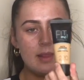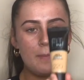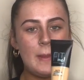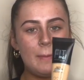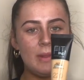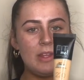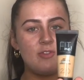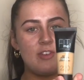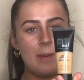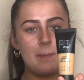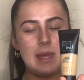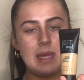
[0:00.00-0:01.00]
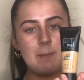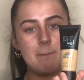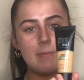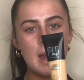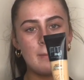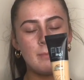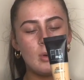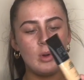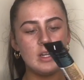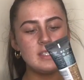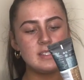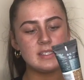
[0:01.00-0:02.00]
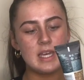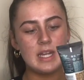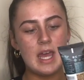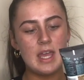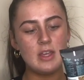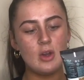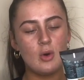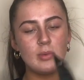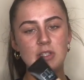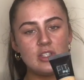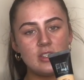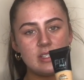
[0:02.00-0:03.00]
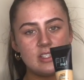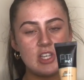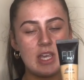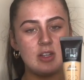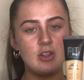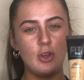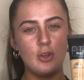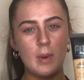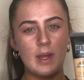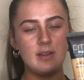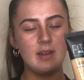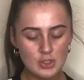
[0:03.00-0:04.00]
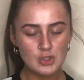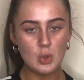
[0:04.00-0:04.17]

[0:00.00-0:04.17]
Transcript: Maybelline Fit Me Matte and Poreless, and I always use the shade 220.